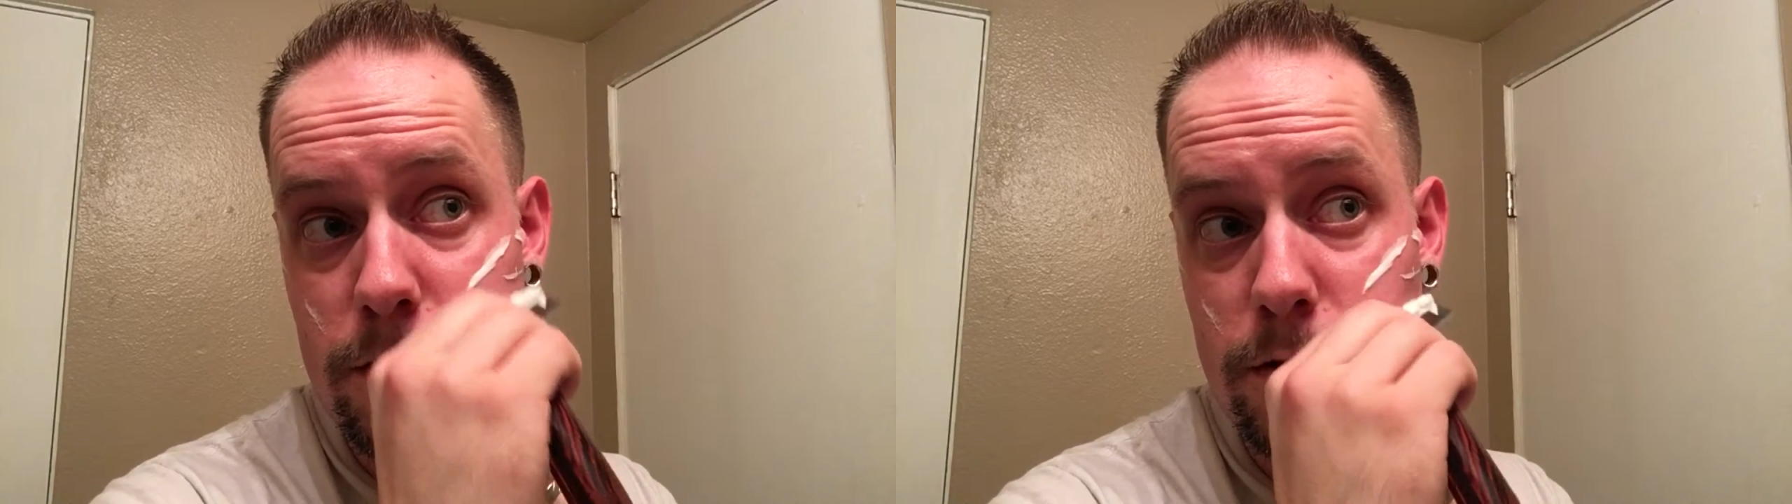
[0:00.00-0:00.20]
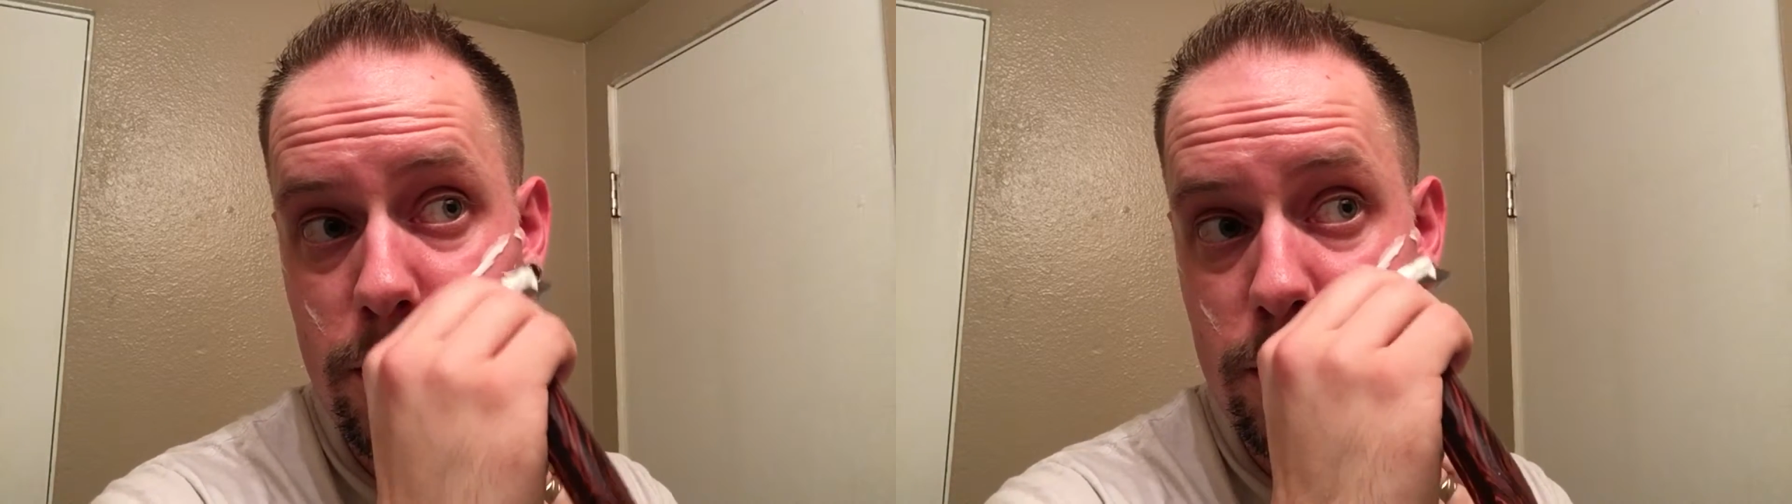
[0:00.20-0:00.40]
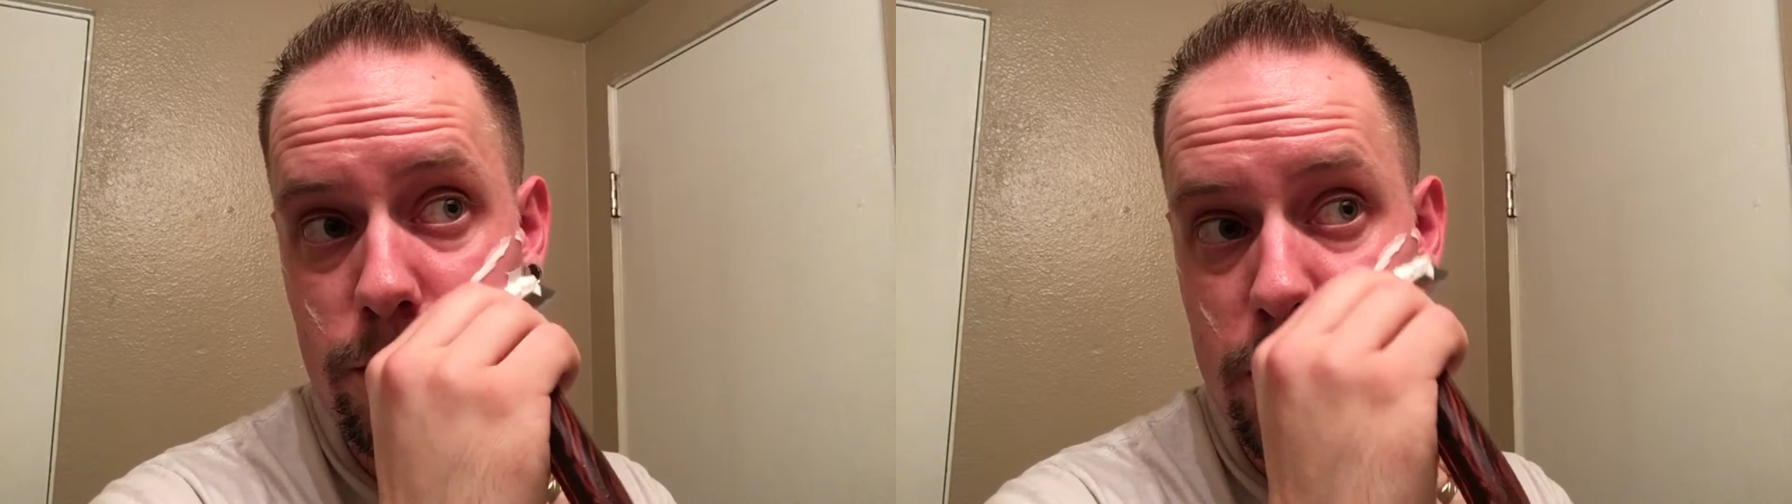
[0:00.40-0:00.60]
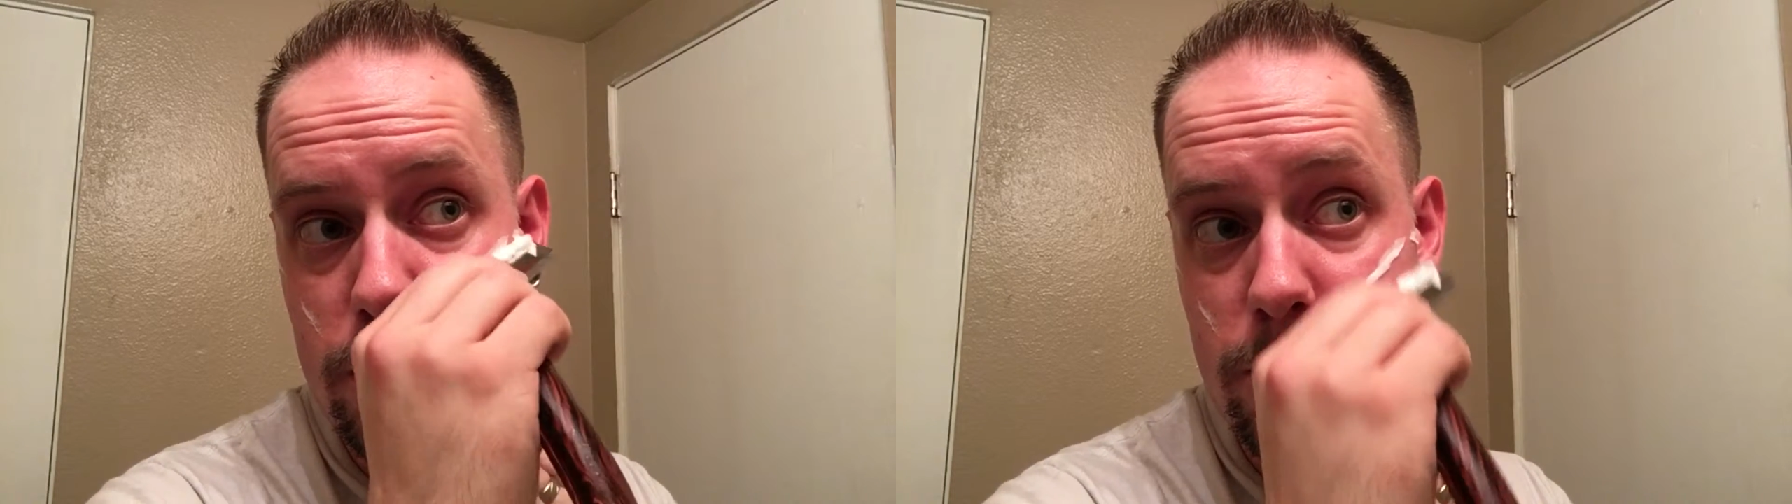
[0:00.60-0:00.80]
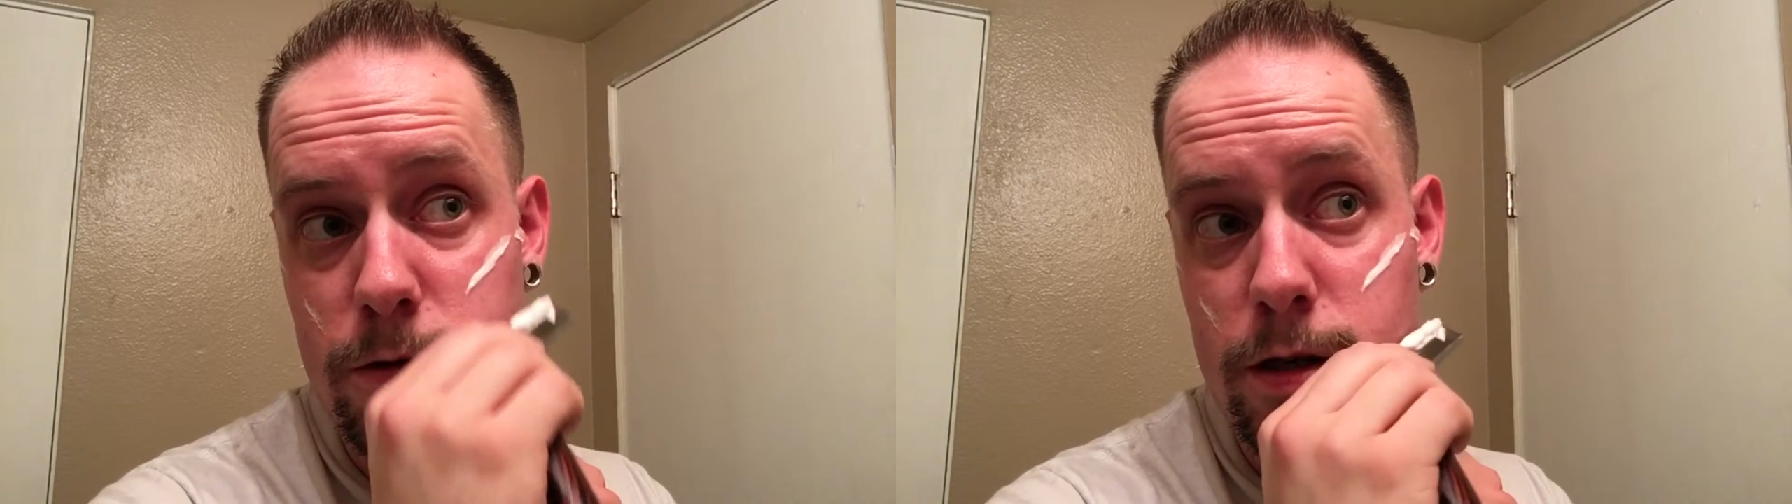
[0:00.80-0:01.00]
Just
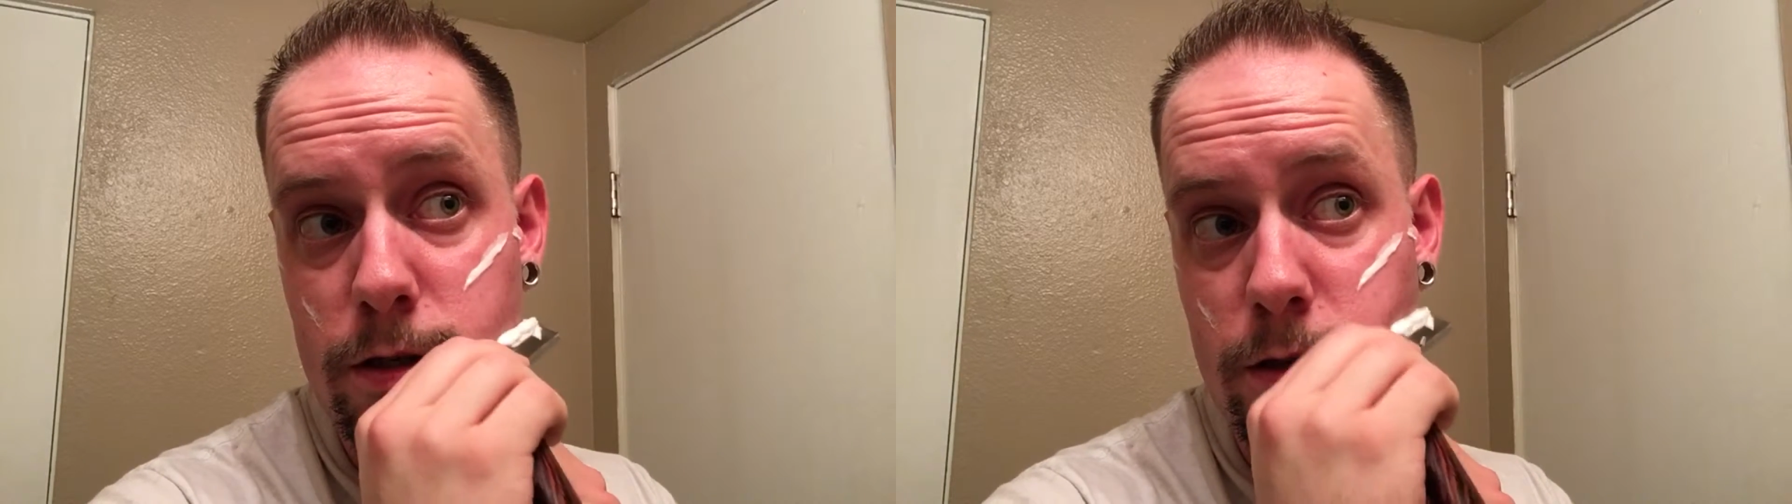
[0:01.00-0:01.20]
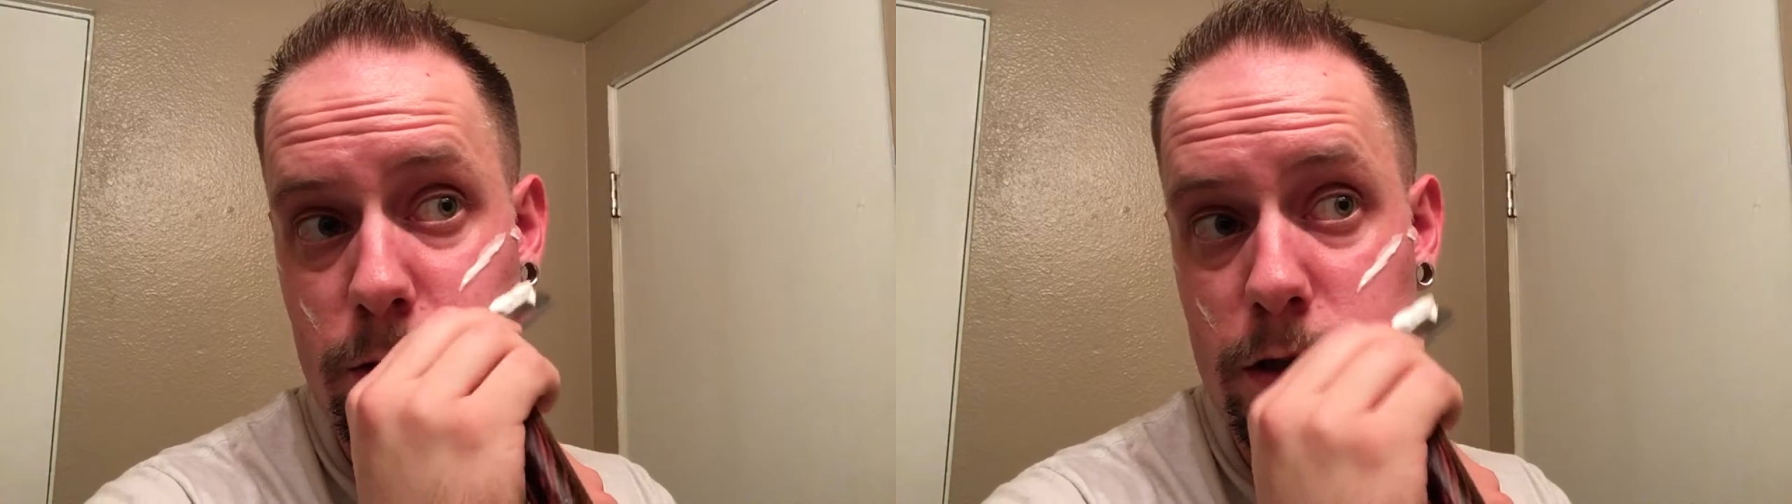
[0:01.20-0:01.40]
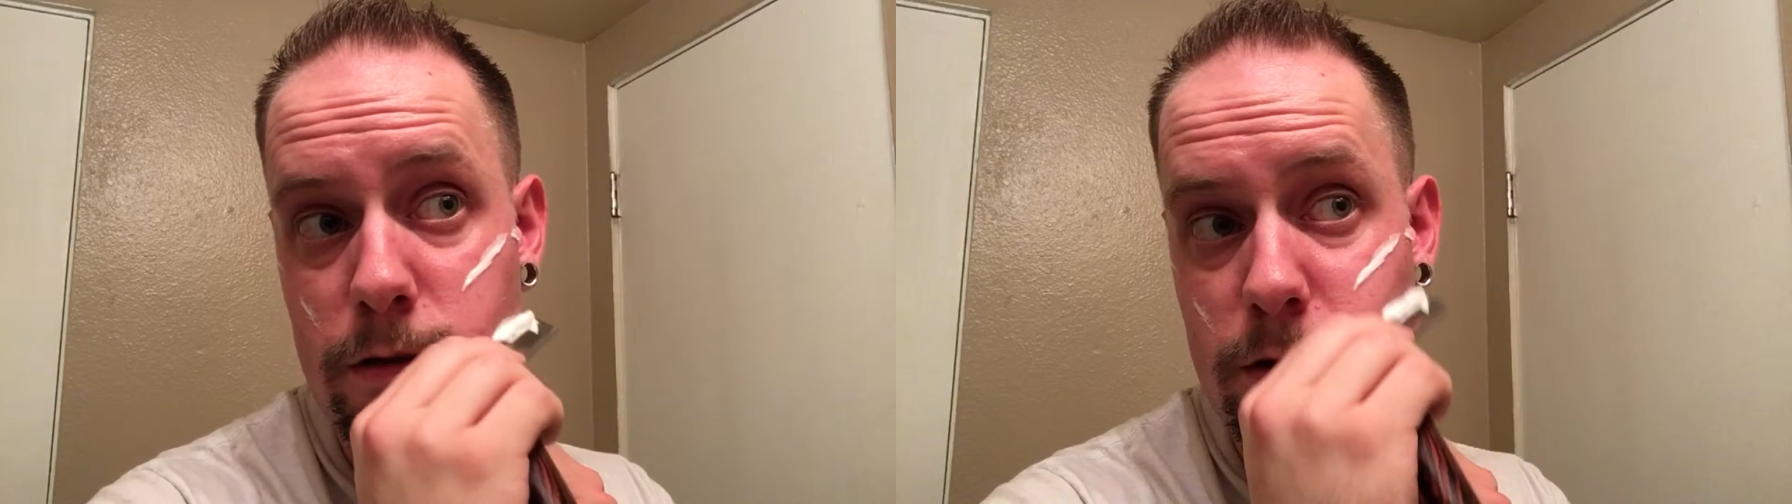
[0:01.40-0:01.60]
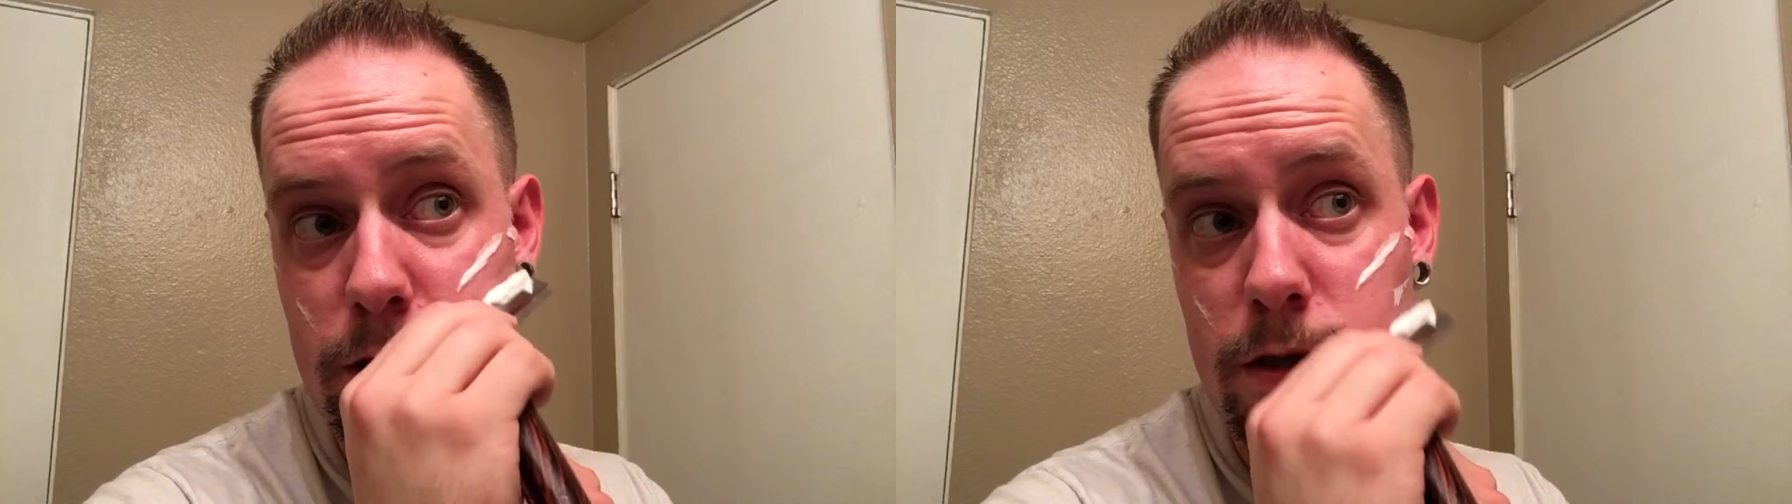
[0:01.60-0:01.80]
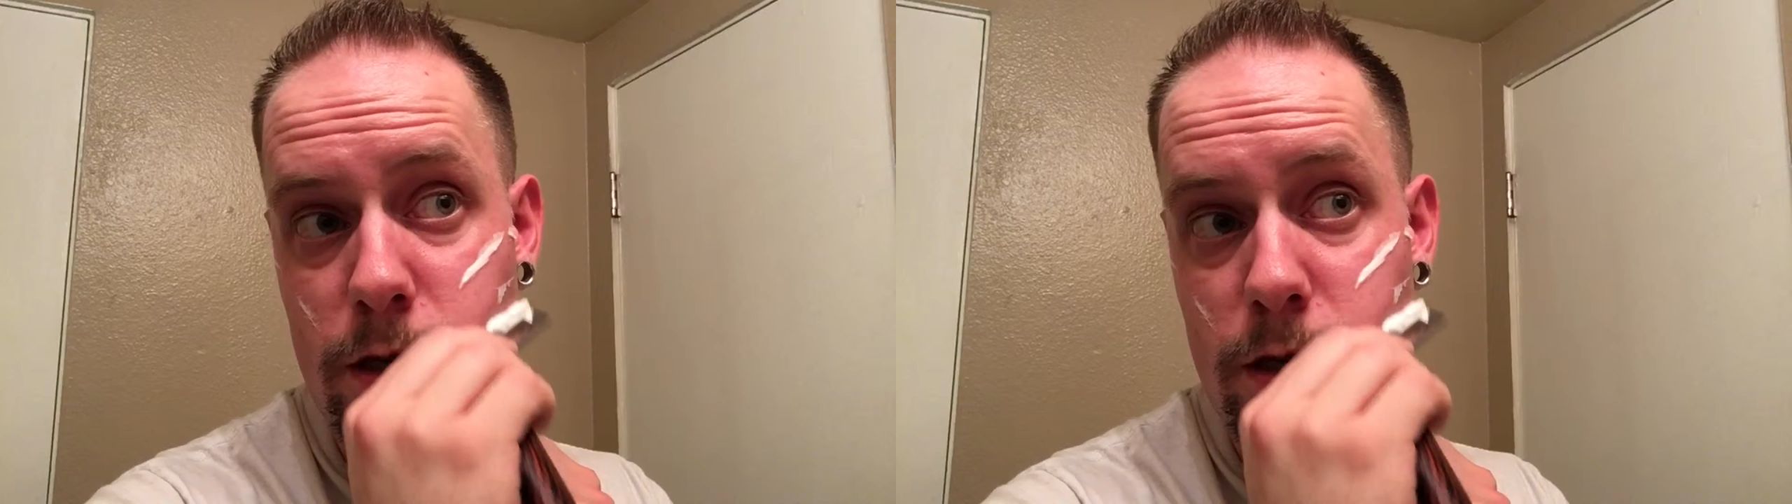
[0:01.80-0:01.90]
because you're watching me use it